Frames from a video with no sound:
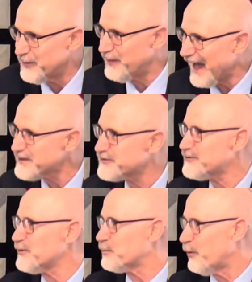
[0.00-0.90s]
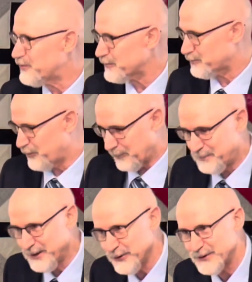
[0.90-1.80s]
That's the
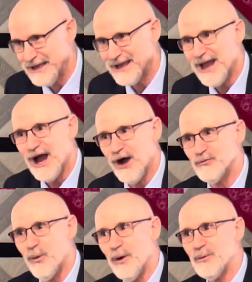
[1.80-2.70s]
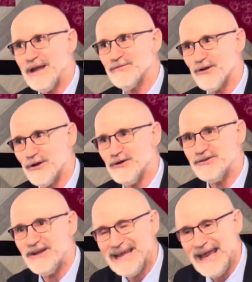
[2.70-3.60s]
beauty of what we have
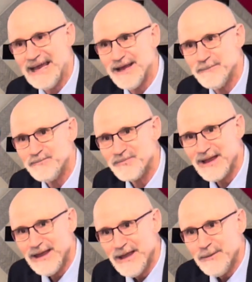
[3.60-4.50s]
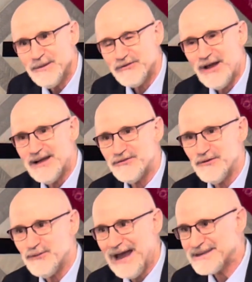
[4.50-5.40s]
learned today. Besides
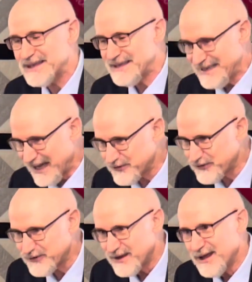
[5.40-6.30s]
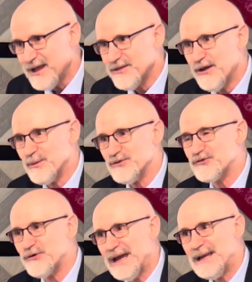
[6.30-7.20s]
the fact that, yes, there was
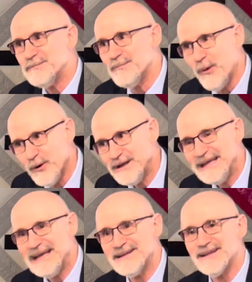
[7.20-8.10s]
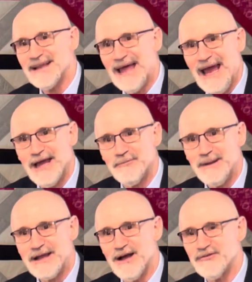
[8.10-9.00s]
great mourning in the land
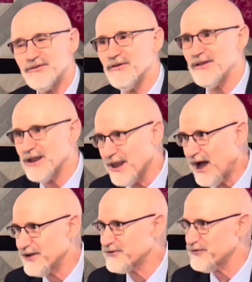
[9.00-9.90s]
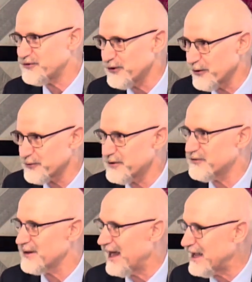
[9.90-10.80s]
because of the loss of
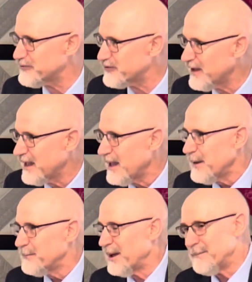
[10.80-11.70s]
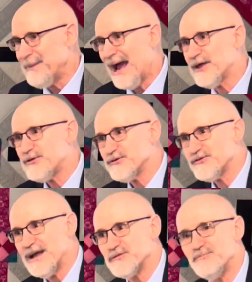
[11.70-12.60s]
children's lives. But Matthew
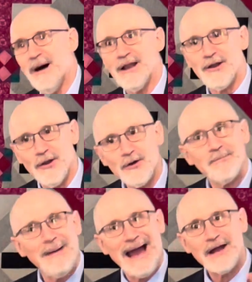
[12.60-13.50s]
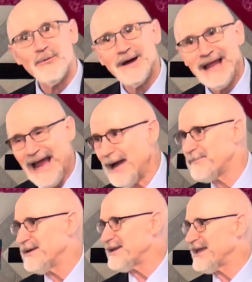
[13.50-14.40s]
says, but look back what
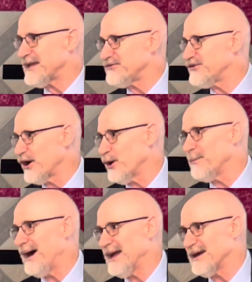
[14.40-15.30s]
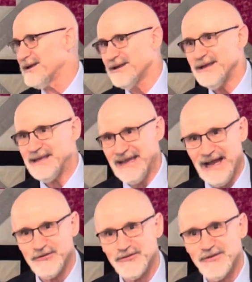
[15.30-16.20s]
happened in Jeremiah.
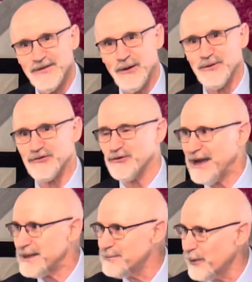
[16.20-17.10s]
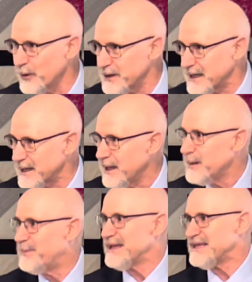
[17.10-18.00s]
Yes, there was great mourning.
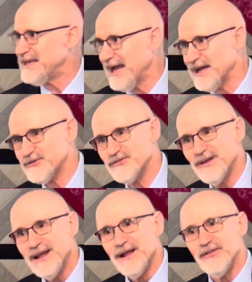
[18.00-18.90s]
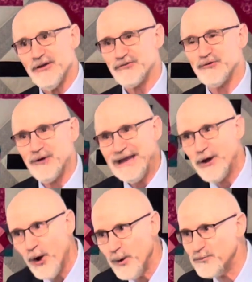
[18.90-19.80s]
But yes, there's great
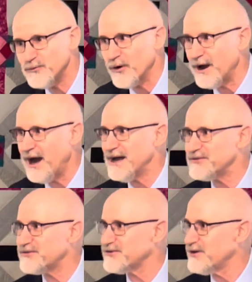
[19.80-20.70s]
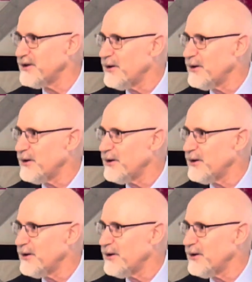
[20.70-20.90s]
hope for us.